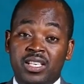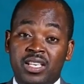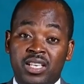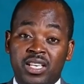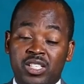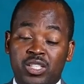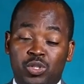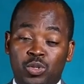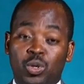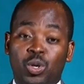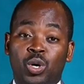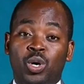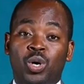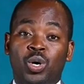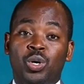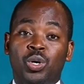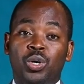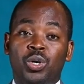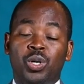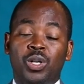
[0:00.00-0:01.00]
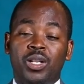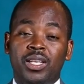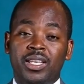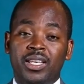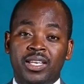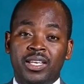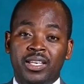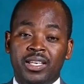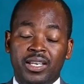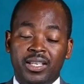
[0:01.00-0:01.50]
His
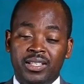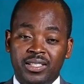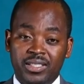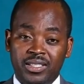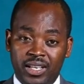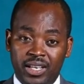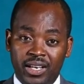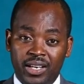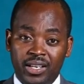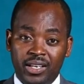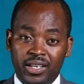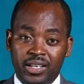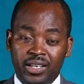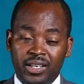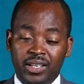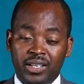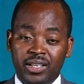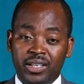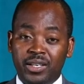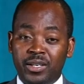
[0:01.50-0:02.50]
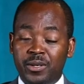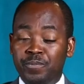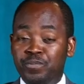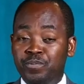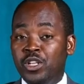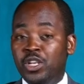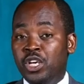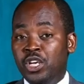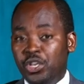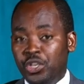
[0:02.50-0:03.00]
holy
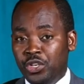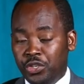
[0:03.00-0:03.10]
name.